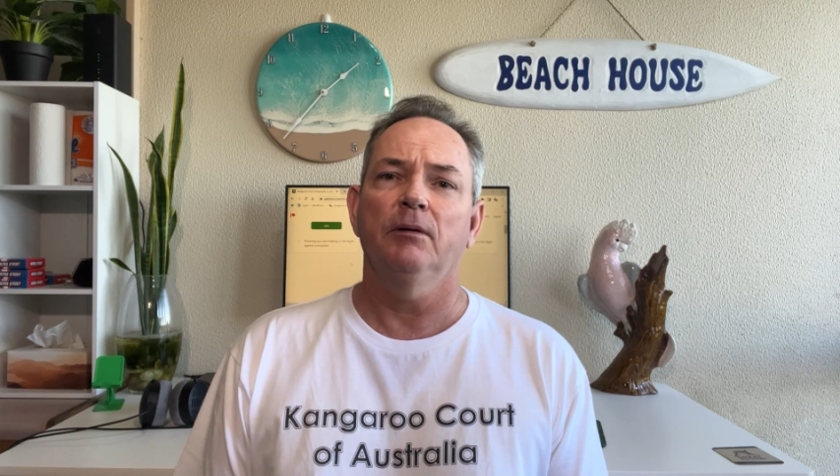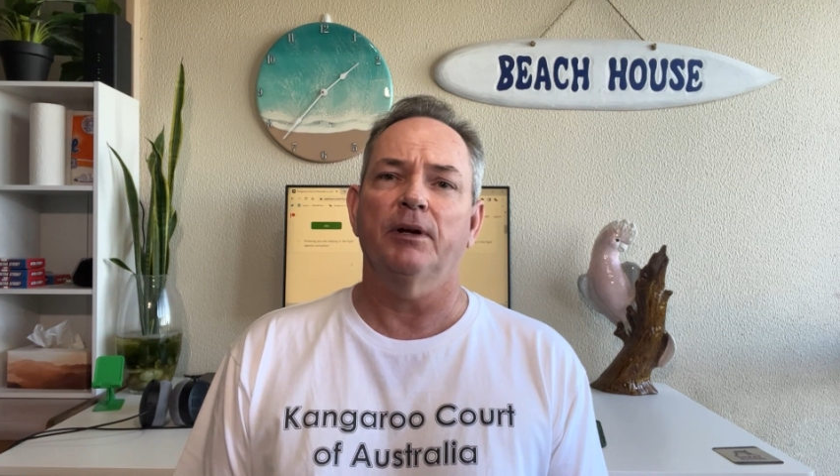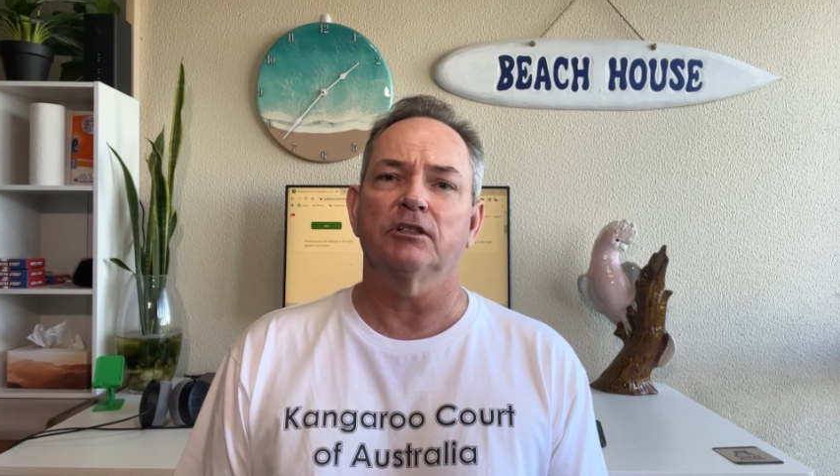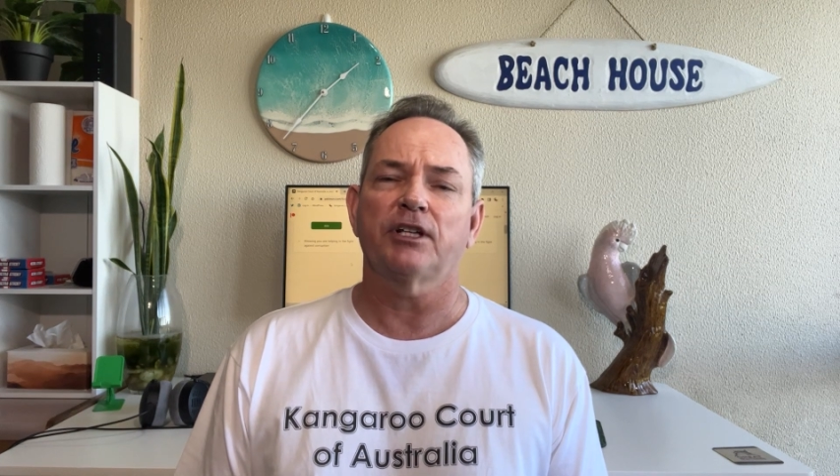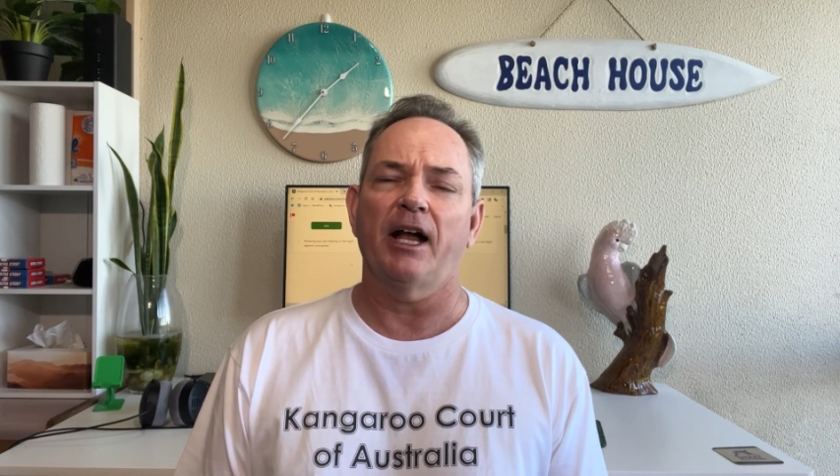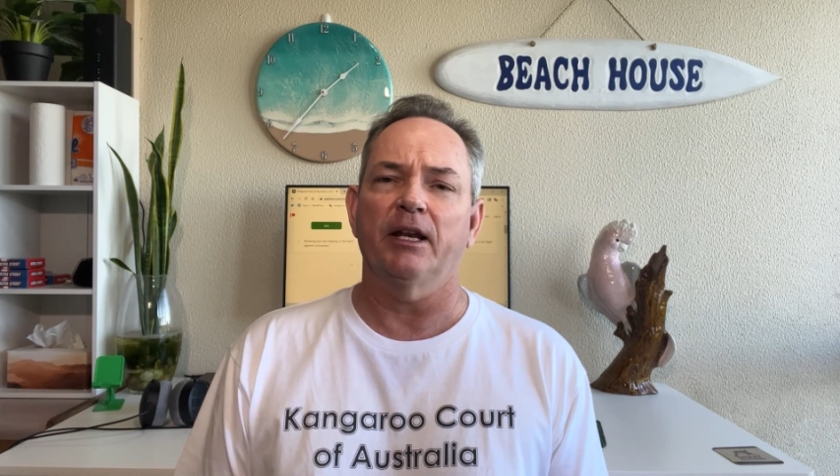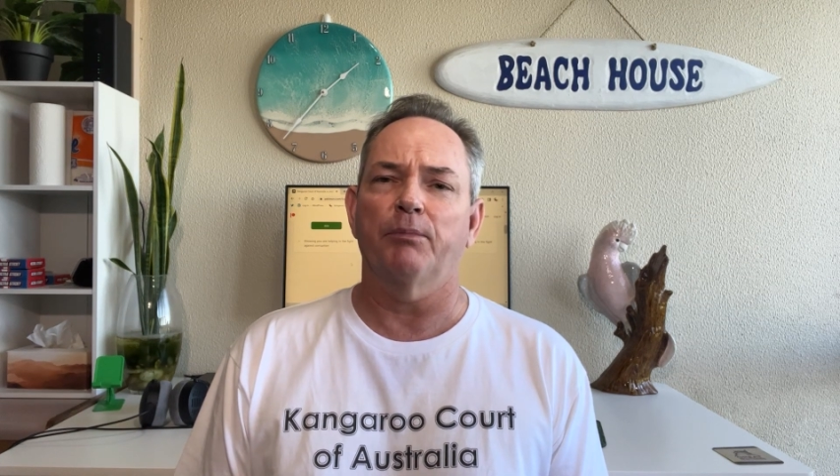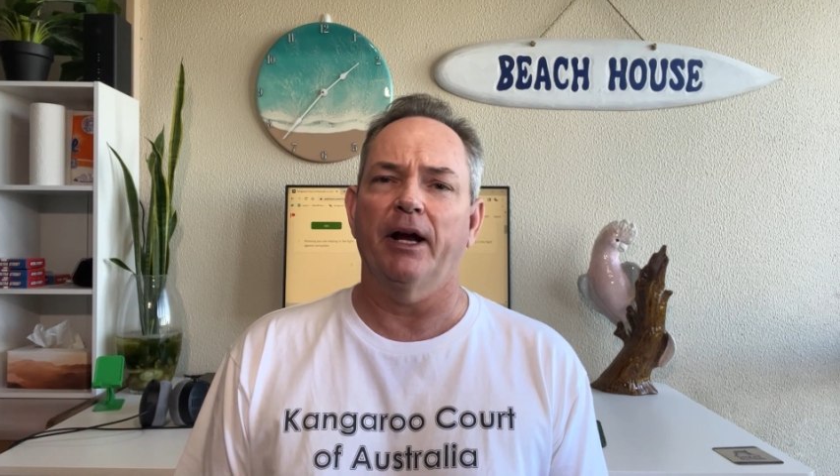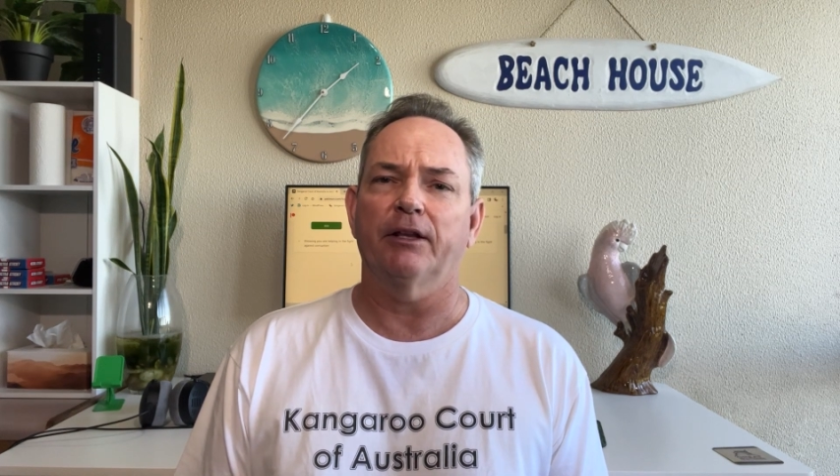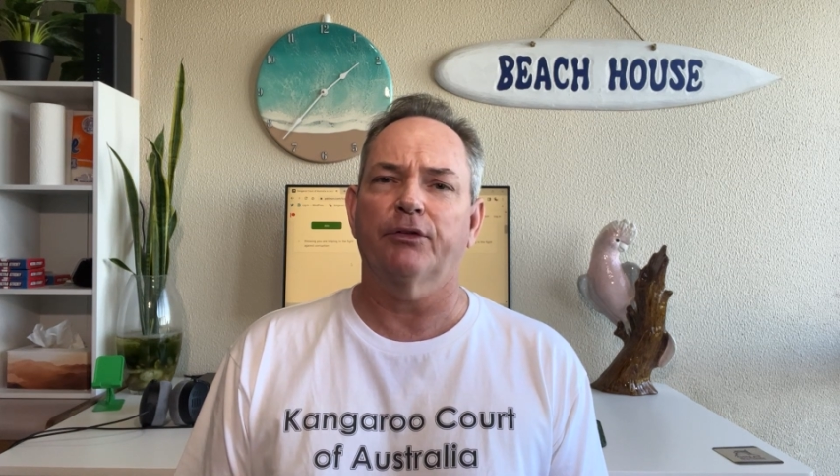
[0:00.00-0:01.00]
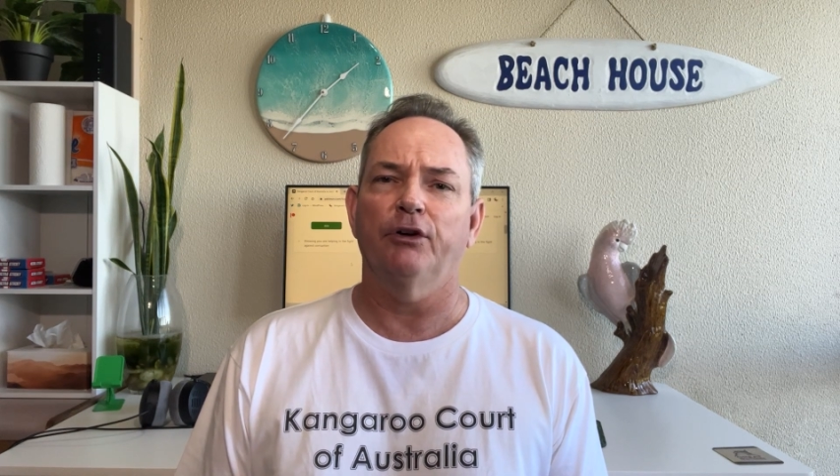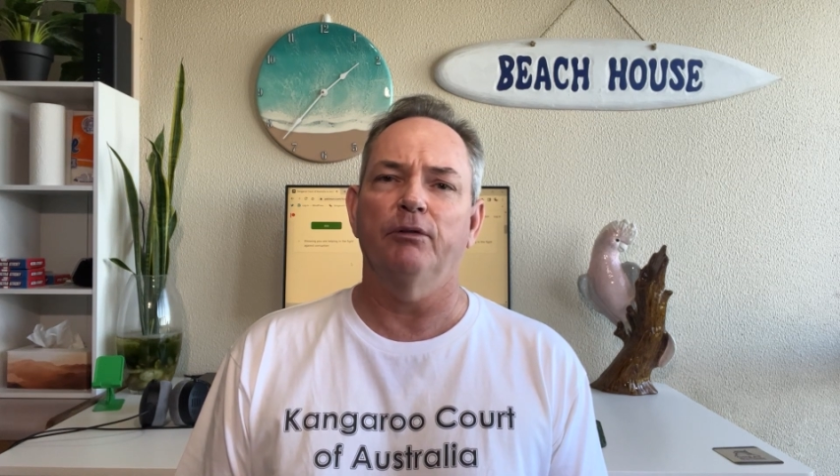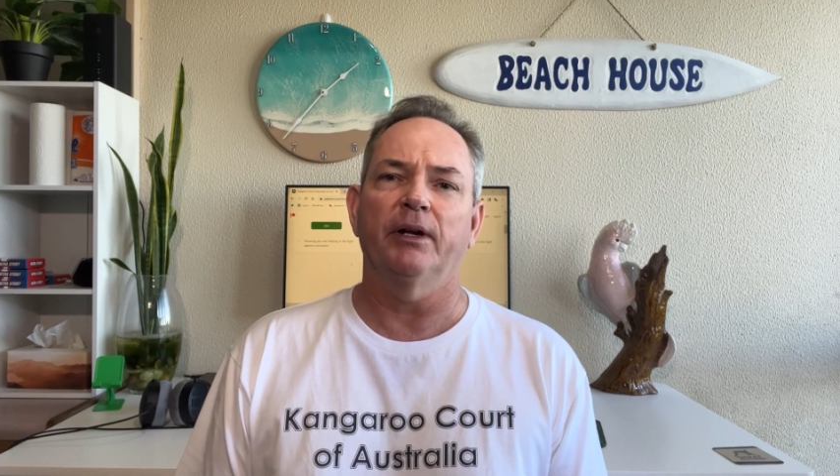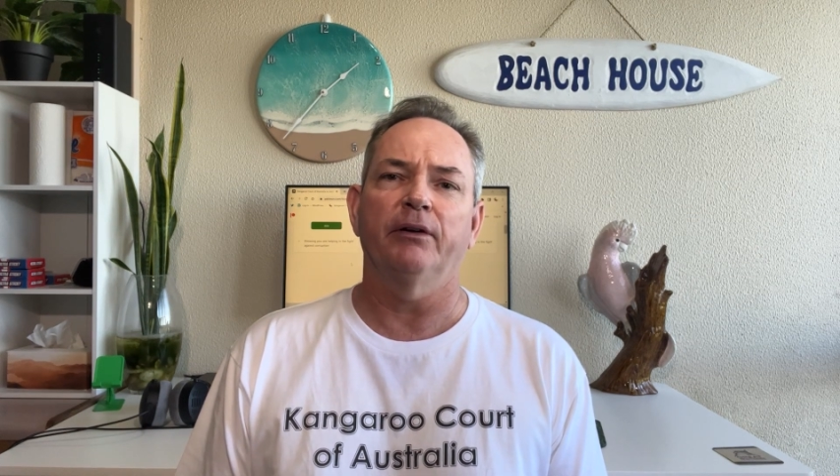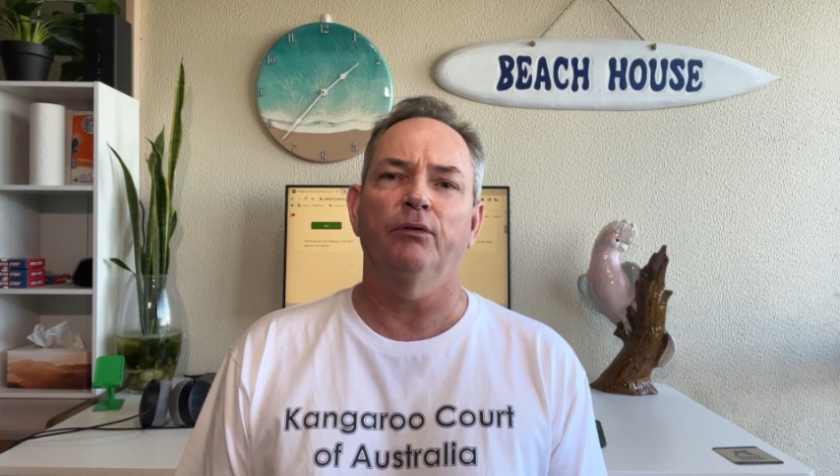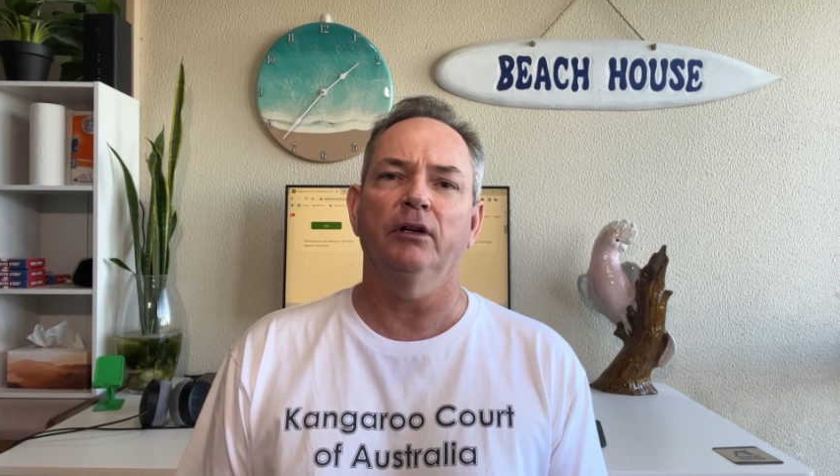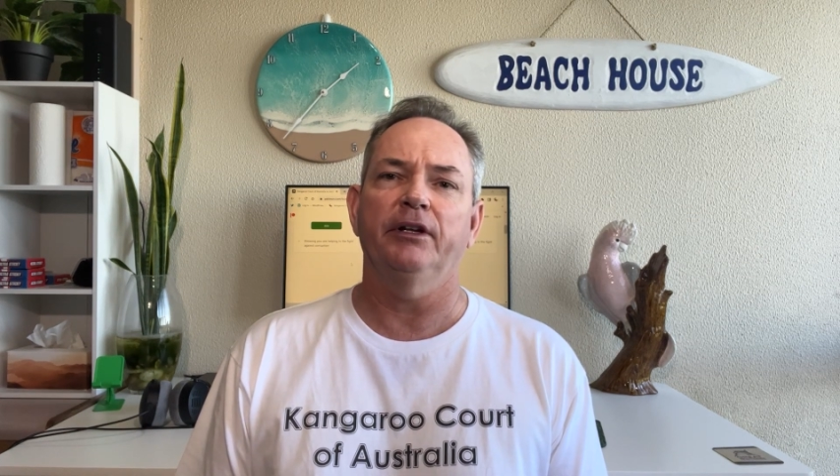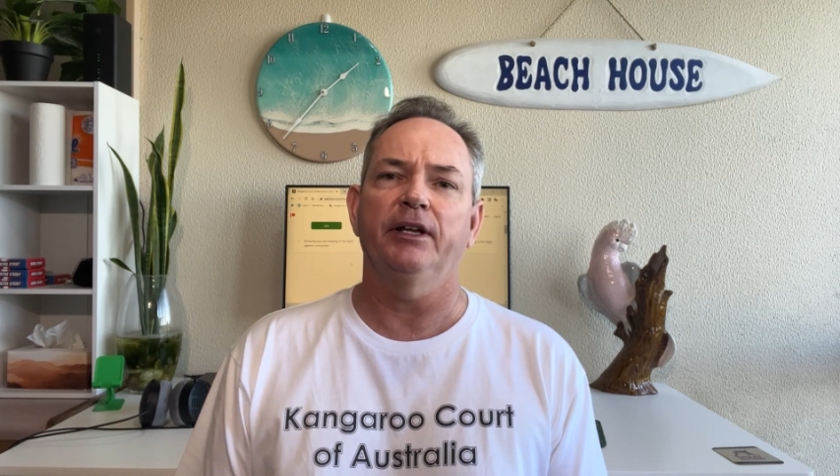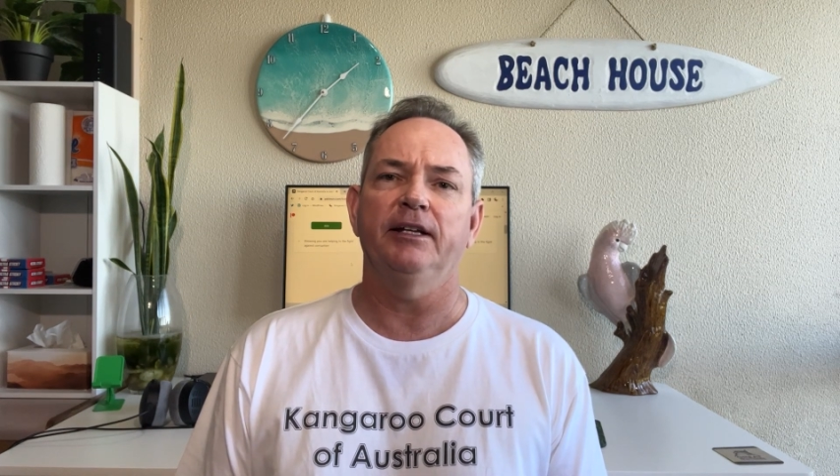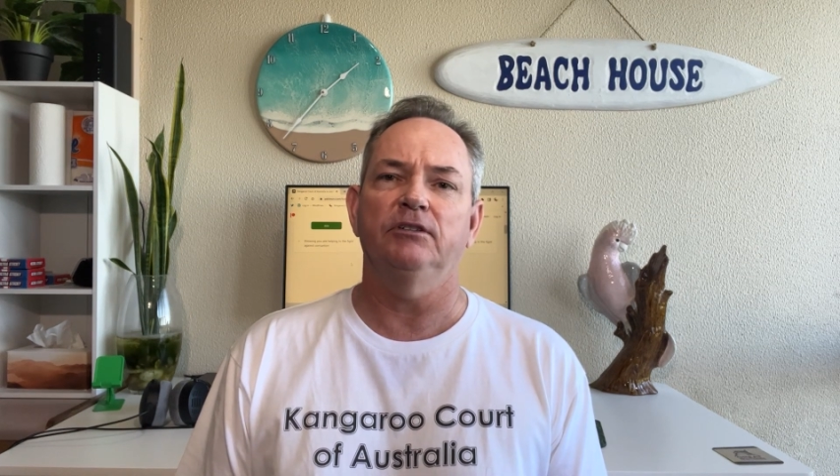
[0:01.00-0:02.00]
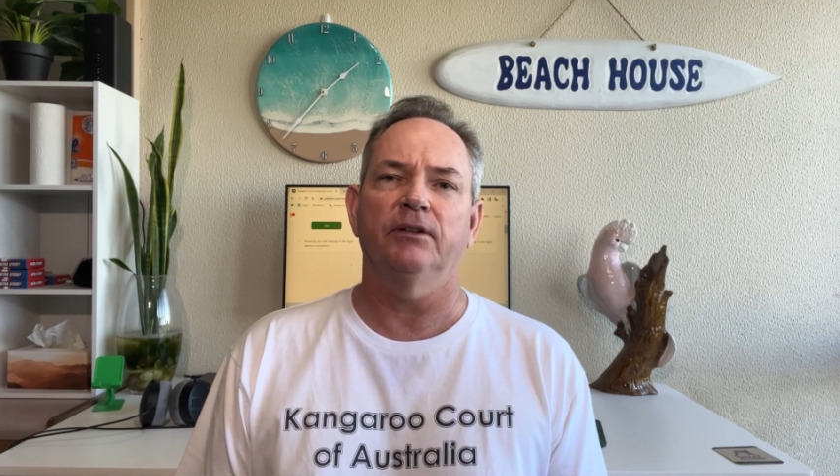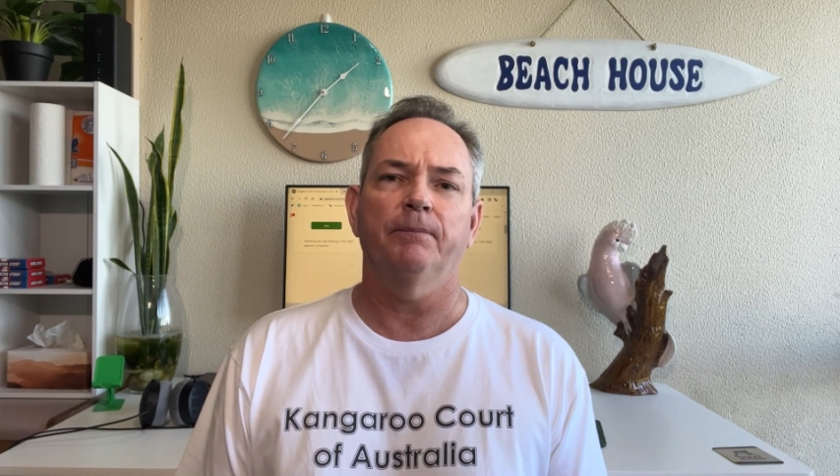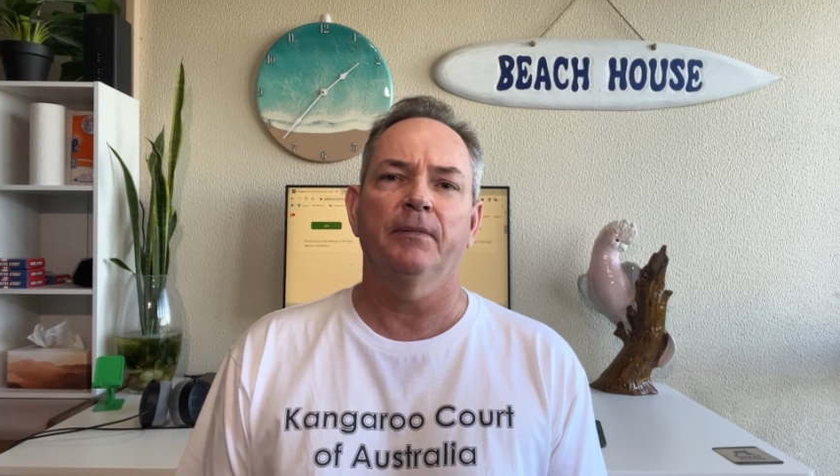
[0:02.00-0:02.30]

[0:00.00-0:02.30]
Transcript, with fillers: but it's starting to break through, but it really needs